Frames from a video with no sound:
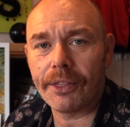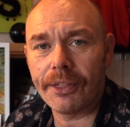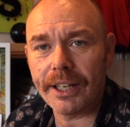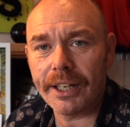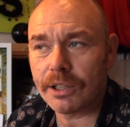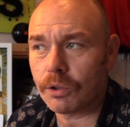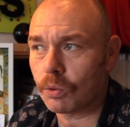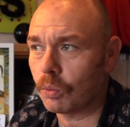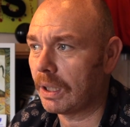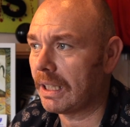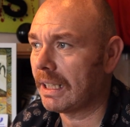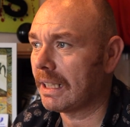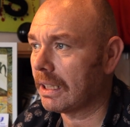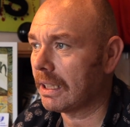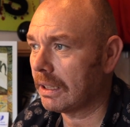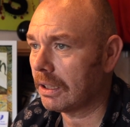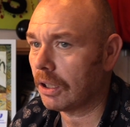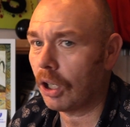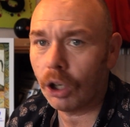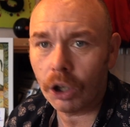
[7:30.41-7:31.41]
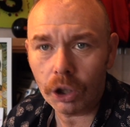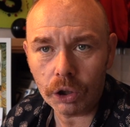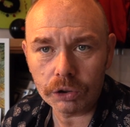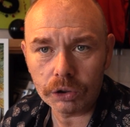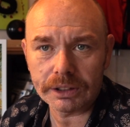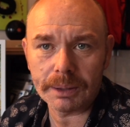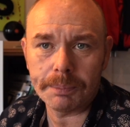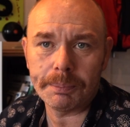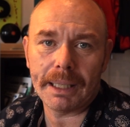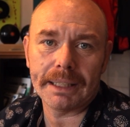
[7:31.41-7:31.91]
this week,
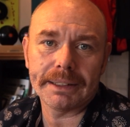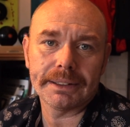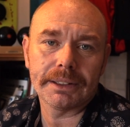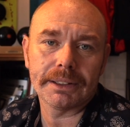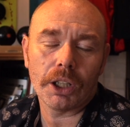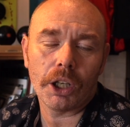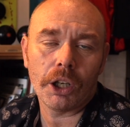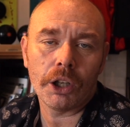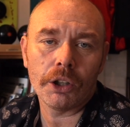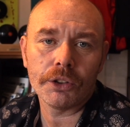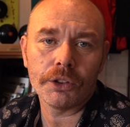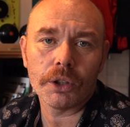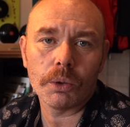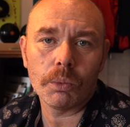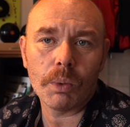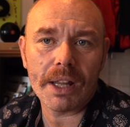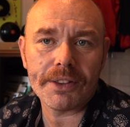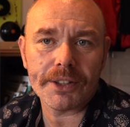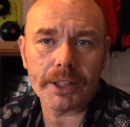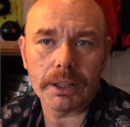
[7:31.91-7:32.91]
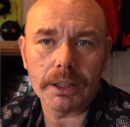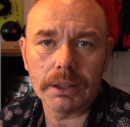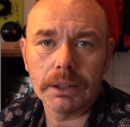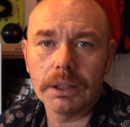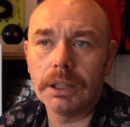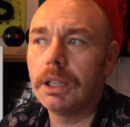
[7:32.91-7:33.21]
all dependent on the weather.